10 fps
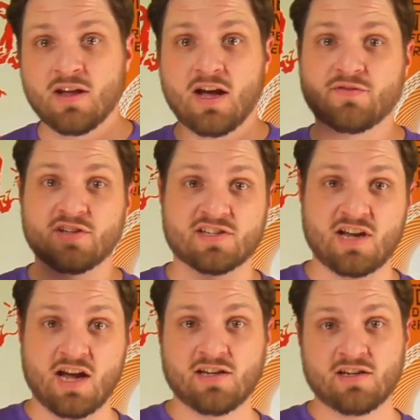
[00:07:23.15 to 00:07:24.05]
have
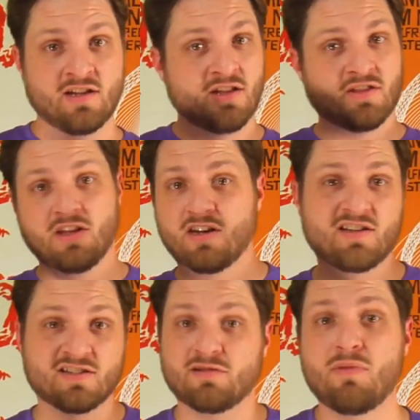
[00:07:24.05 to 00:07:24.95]
decided that it
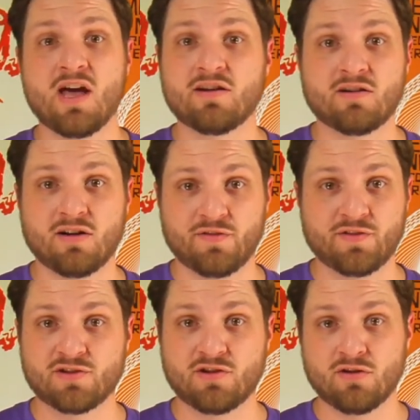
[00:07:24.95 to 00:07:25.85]
doesn't matter if
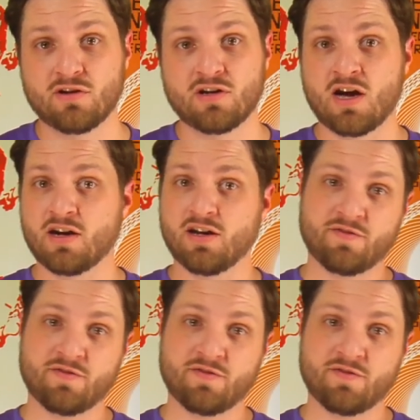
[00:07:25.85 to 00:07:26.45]
it's good or not.